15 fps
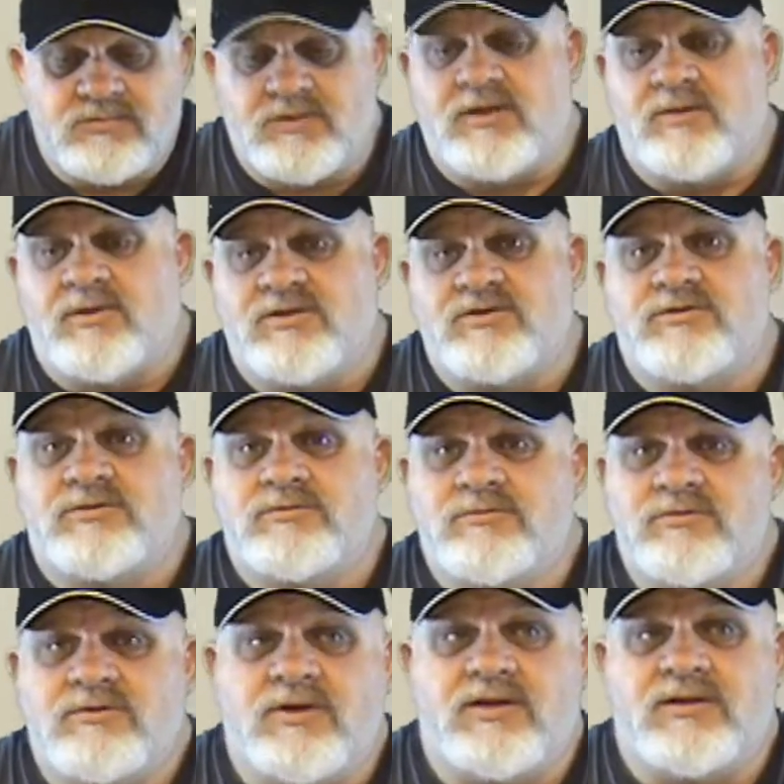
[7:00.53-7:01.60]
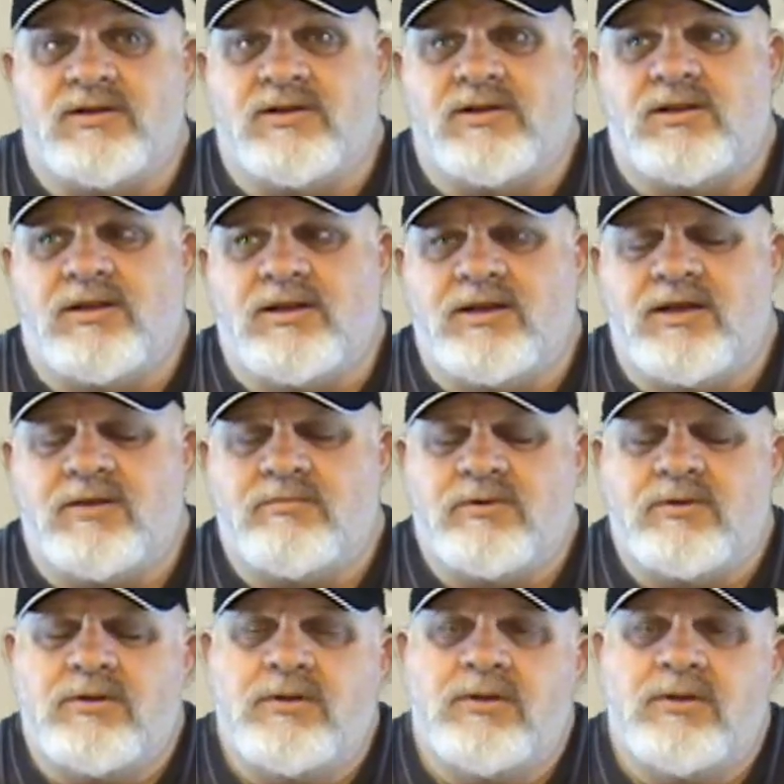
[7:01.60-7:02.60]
how much I had to clean up.